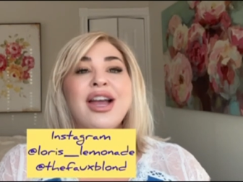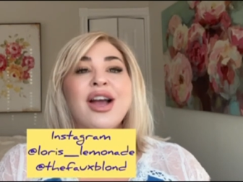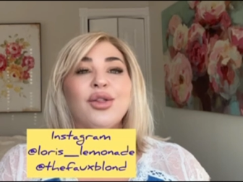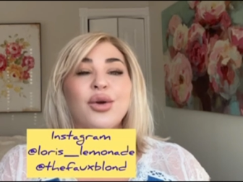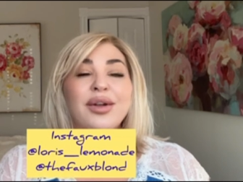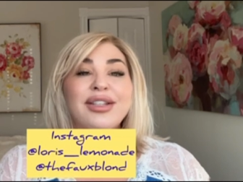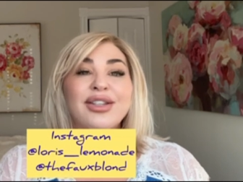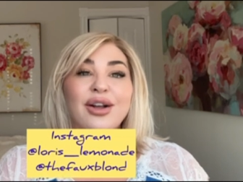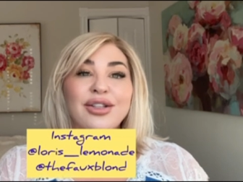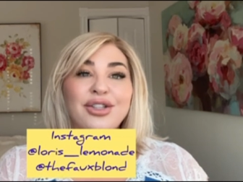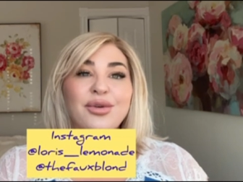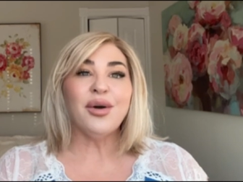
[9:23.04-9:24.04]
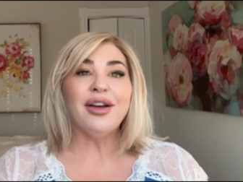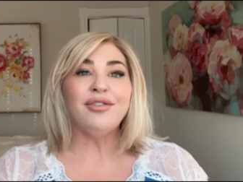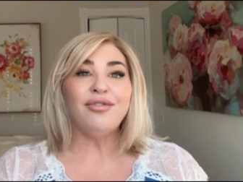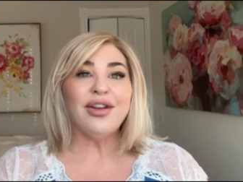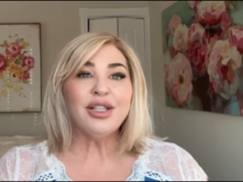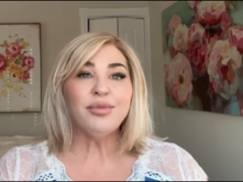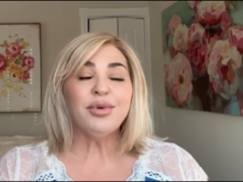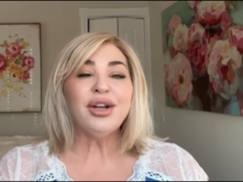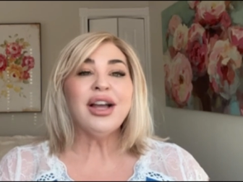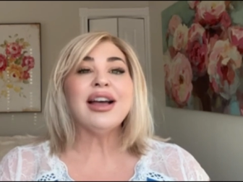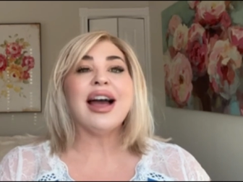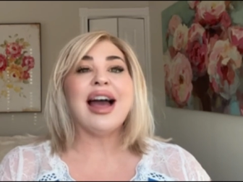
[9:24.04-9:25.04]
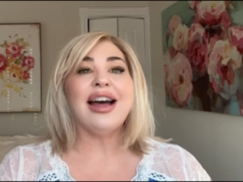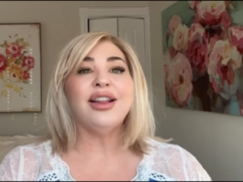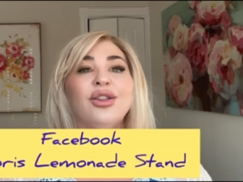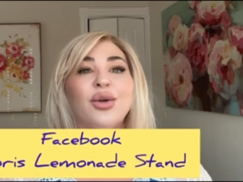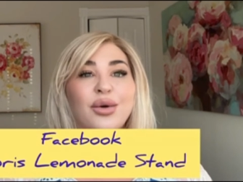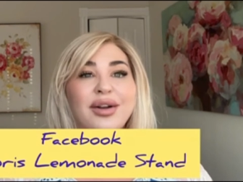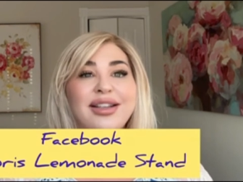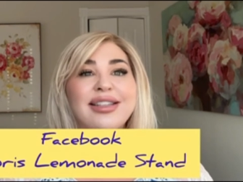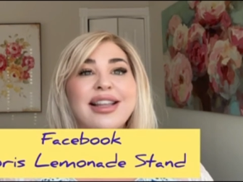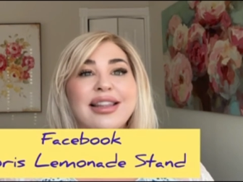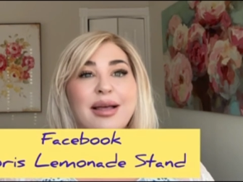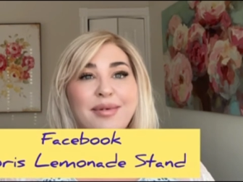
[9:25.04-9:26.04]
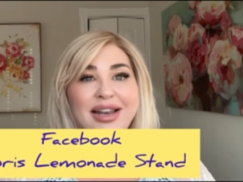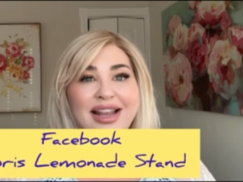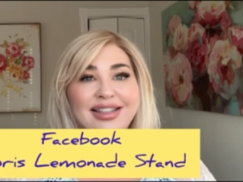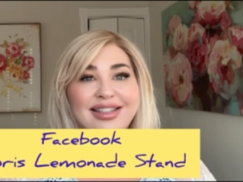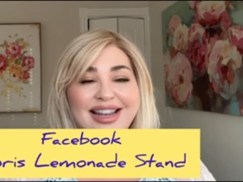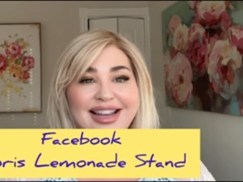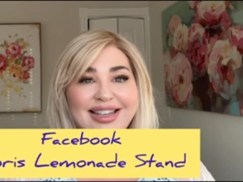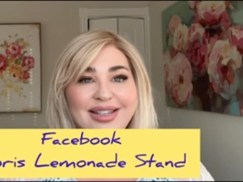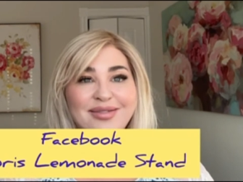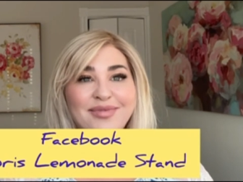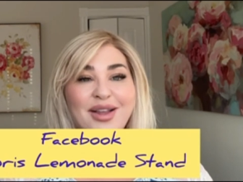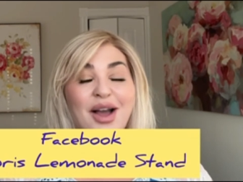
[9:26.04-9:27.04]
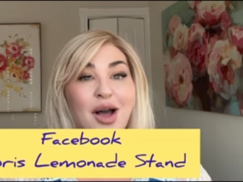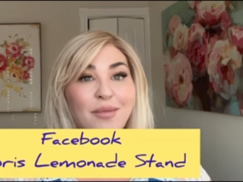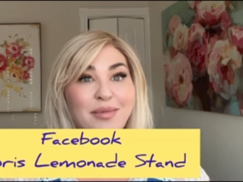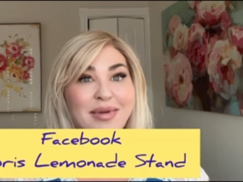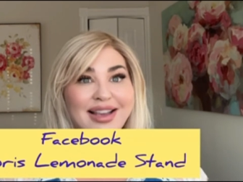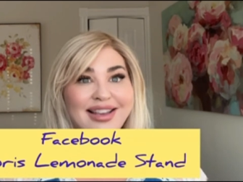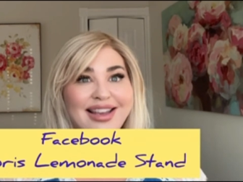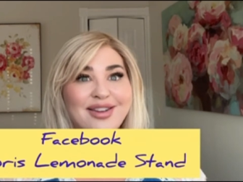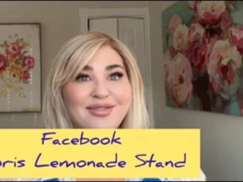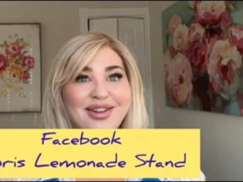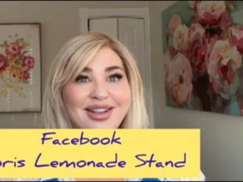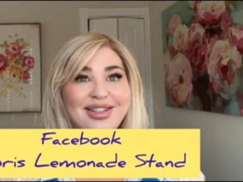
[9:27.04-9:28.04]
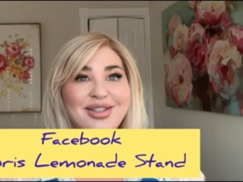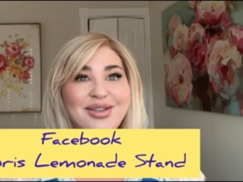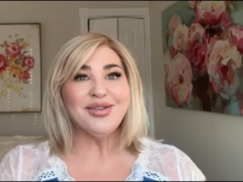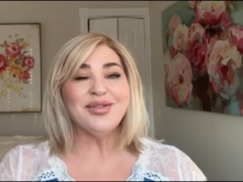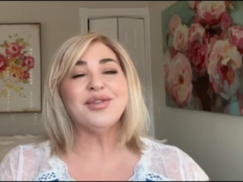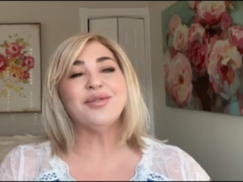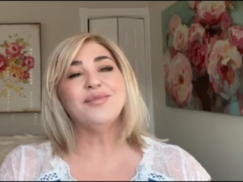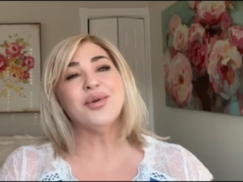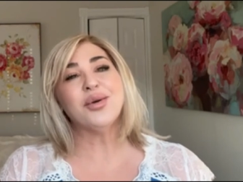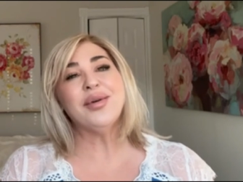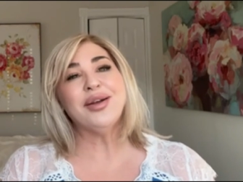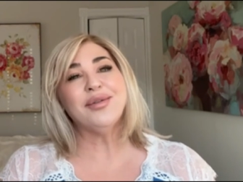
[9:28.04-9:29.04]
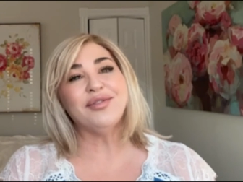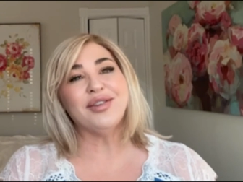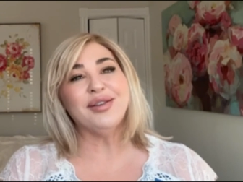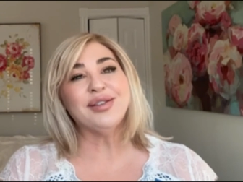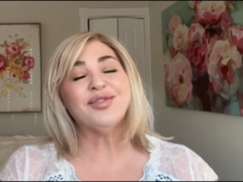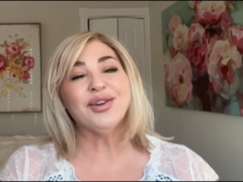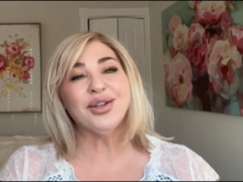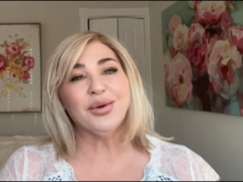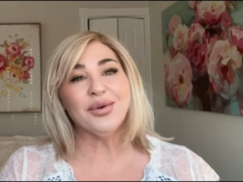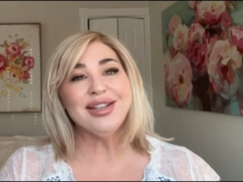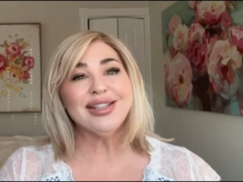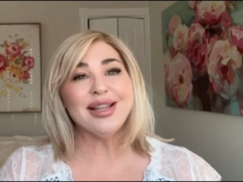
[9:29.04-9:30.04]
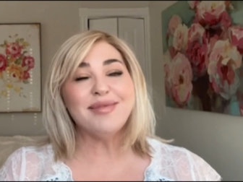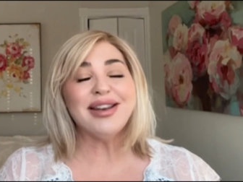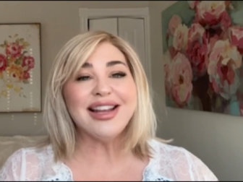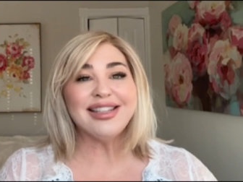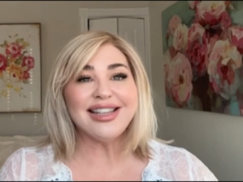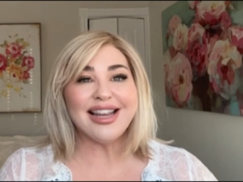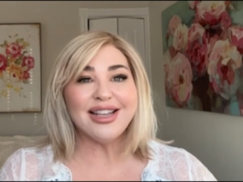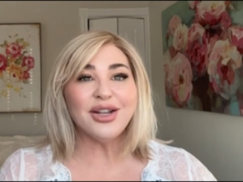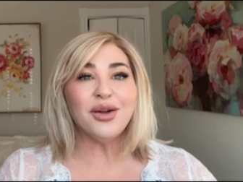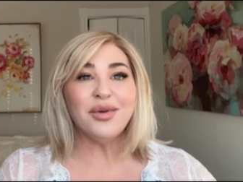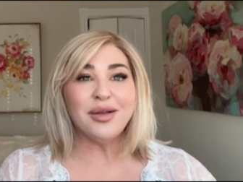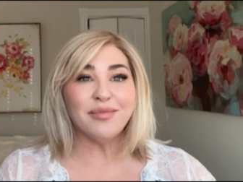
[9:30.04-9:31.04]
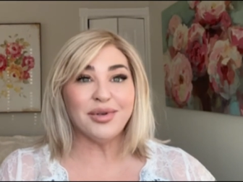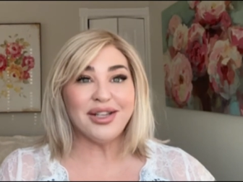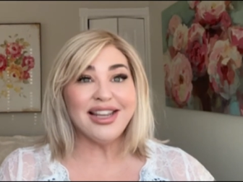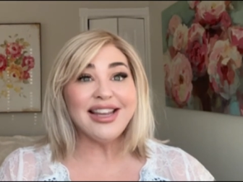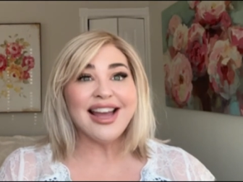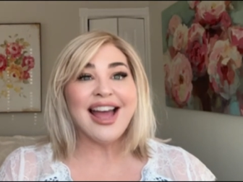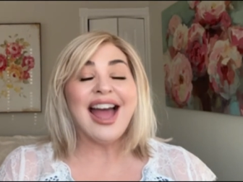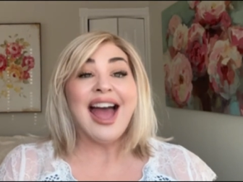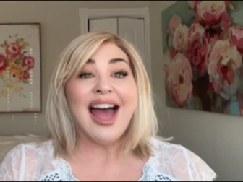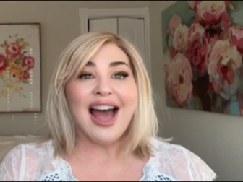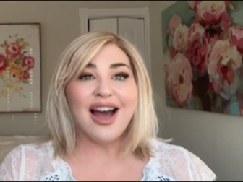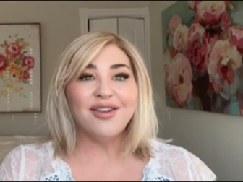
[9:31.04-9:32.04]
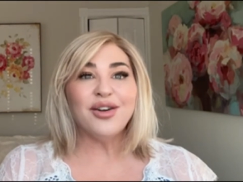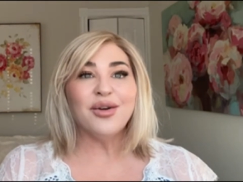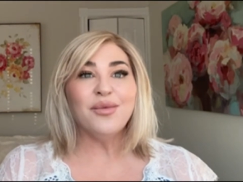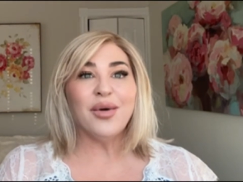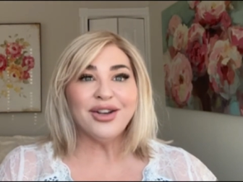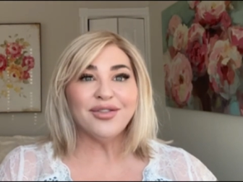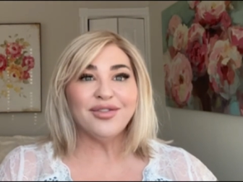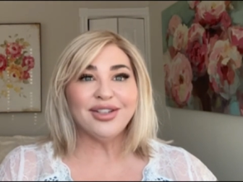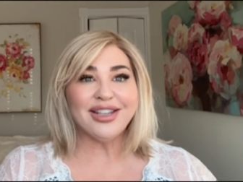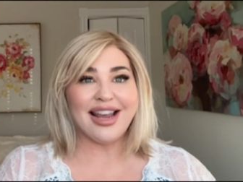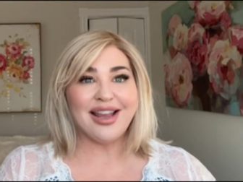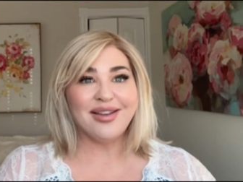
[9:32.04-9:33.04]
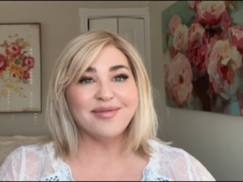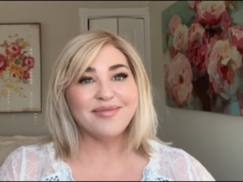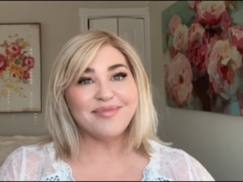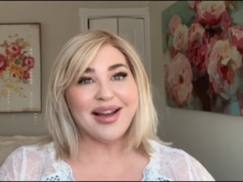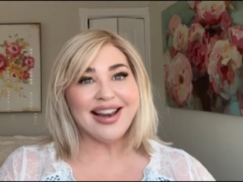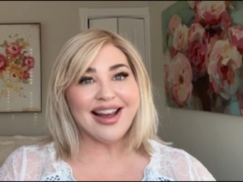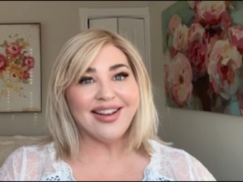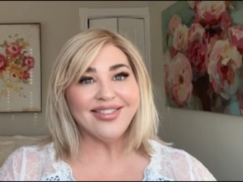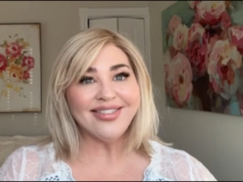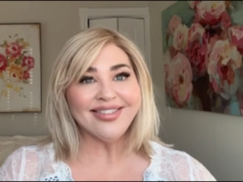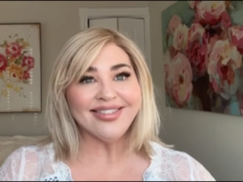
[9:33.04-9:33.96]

Lori's also on Facebook at Lori's Lemonade Stand. I'll be back again real soon with more wig reviews for Lori's Lemonade Stand, a wig boutique. Have a wonderful day. Bye now.